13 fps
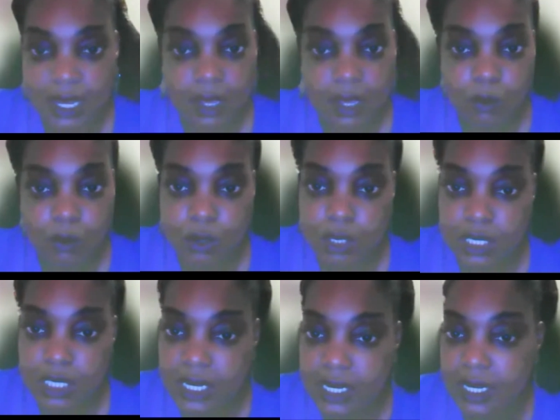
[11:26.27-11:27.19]
They
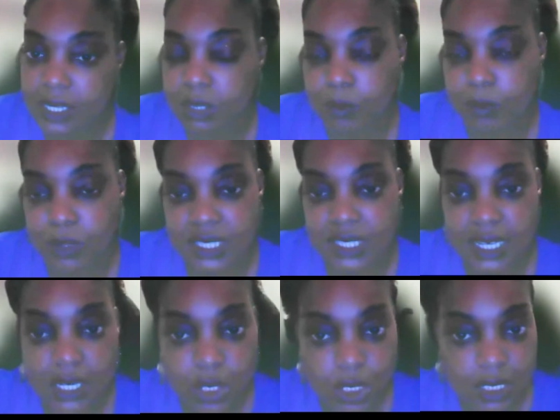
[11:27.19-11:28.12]
were looking at the
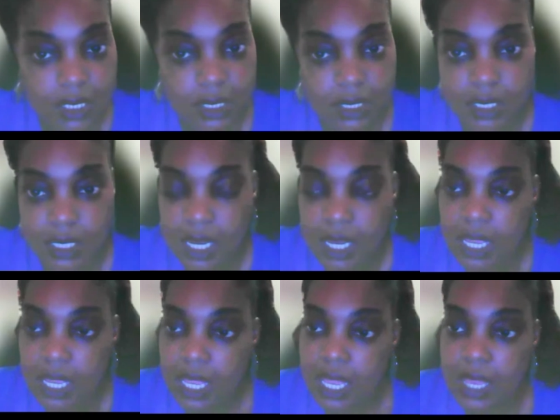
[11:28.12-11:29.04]
percentages. And
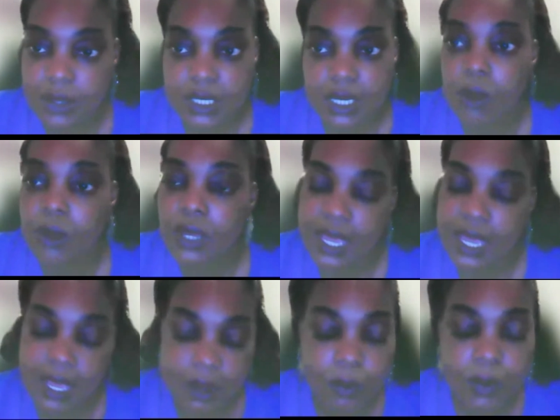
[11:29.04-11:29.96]
I was like,
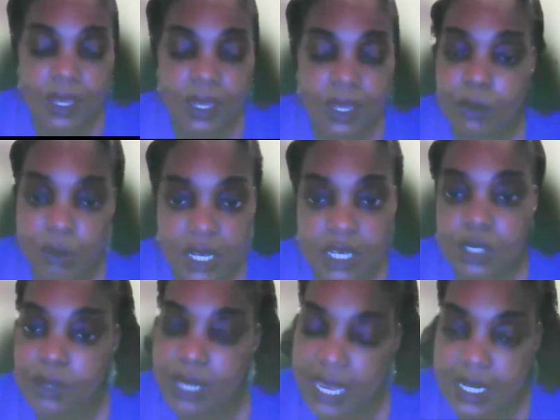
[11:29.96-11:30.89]
okay, we really
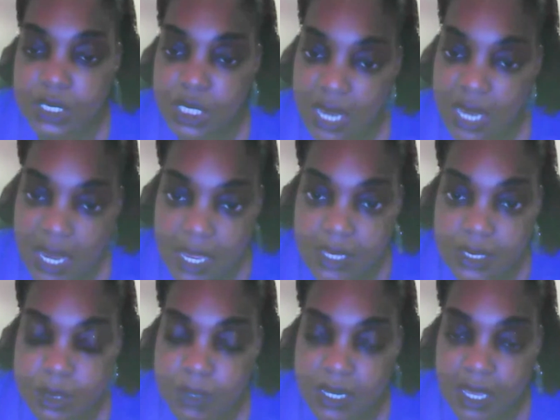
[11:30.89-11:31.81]
do got a
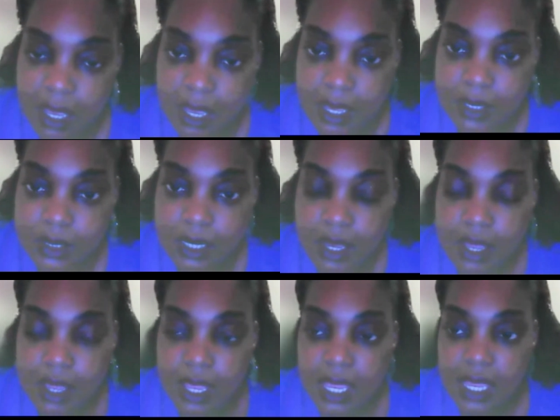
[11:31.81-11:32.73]
chance because
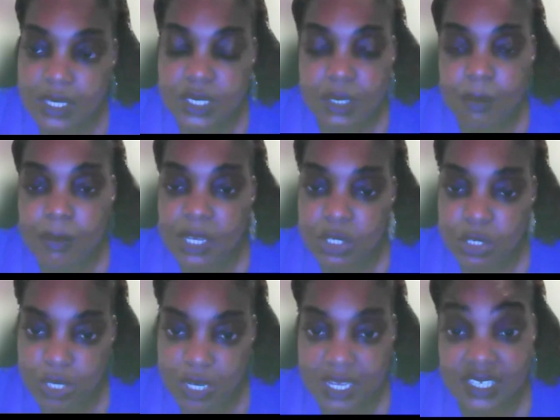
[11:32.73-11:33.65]
it's a
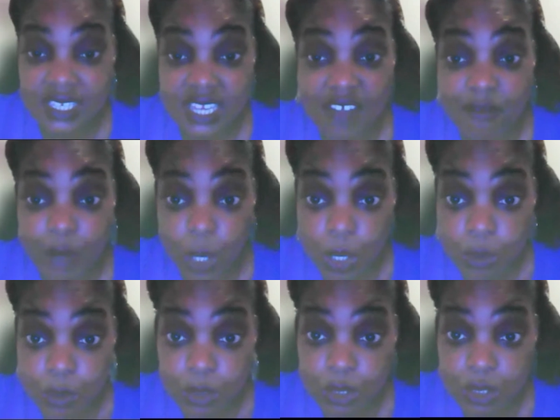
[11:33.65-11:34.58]
mixture. It's
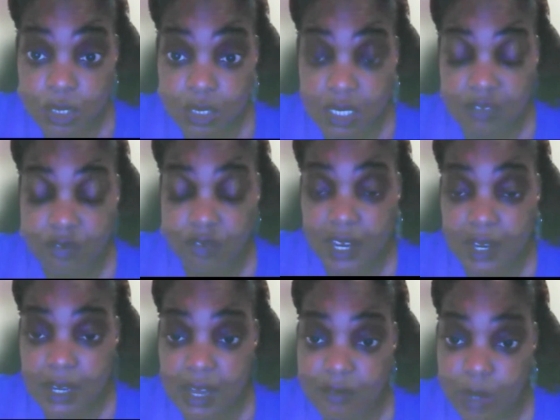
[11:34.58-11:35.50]
diverse. It's
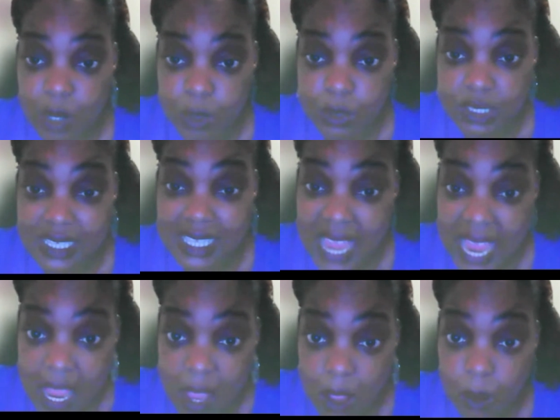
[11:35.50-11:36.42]
very diverse.
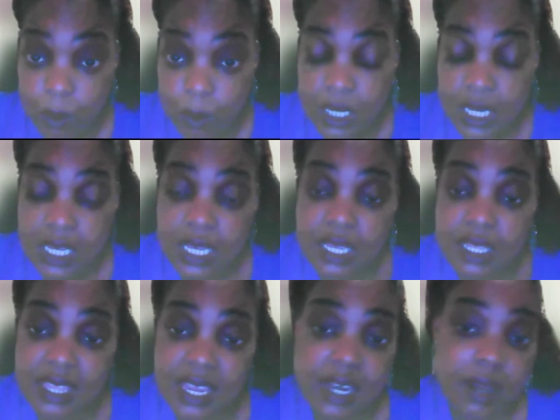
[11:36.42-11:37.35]
Now,
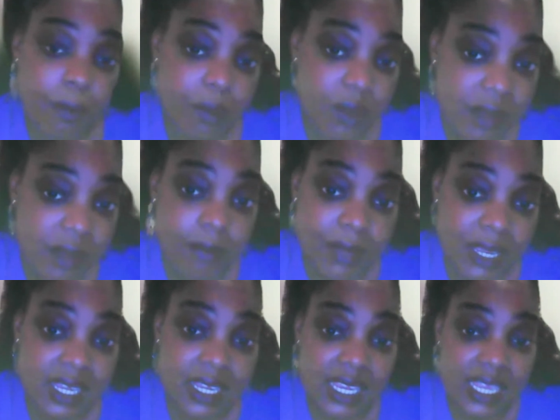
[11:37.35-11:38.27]
they didn't put
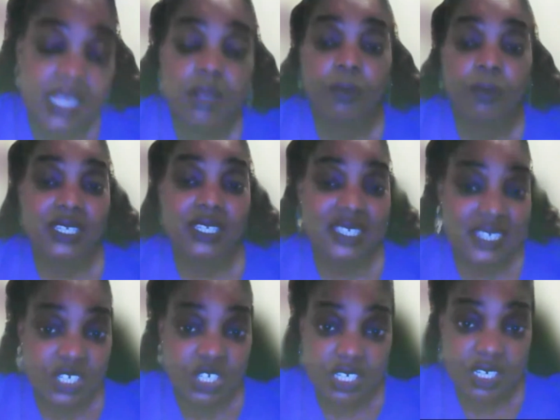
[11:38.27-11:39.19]
me in a
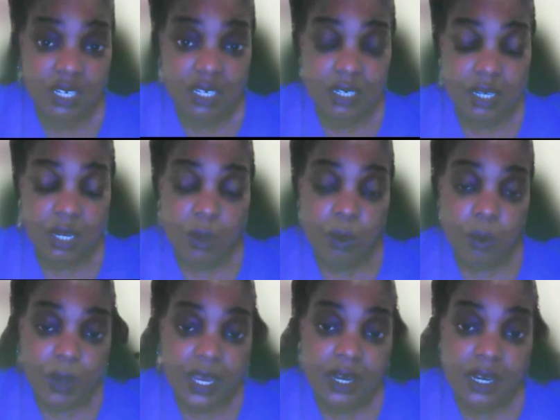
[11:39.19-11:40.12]
position
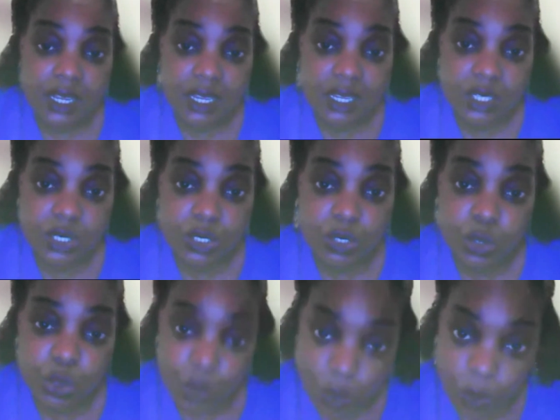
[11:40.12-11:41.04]
where it's
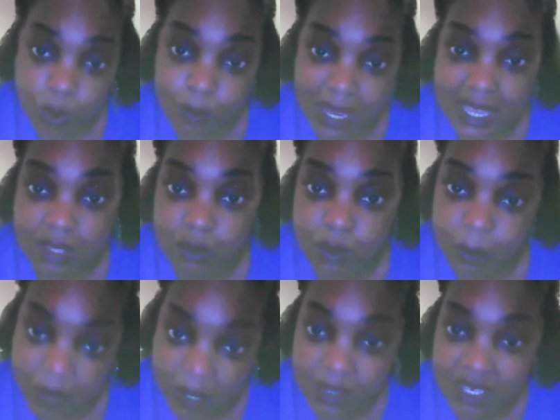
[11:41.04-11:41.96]
controlled by the
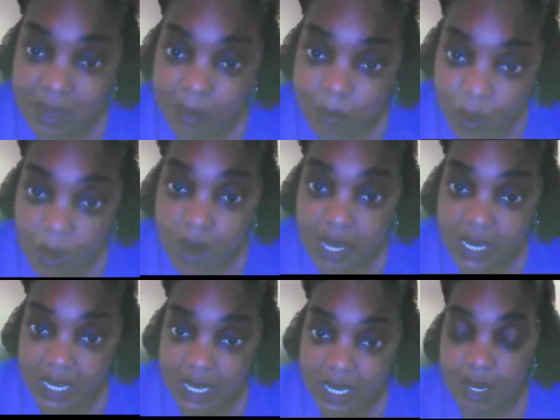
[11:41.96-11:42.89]
Republican
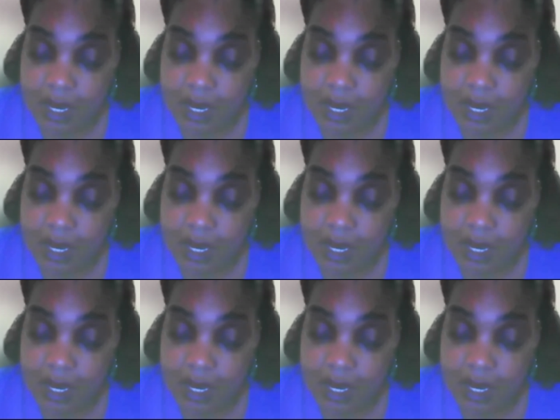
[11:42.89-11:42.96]
Party.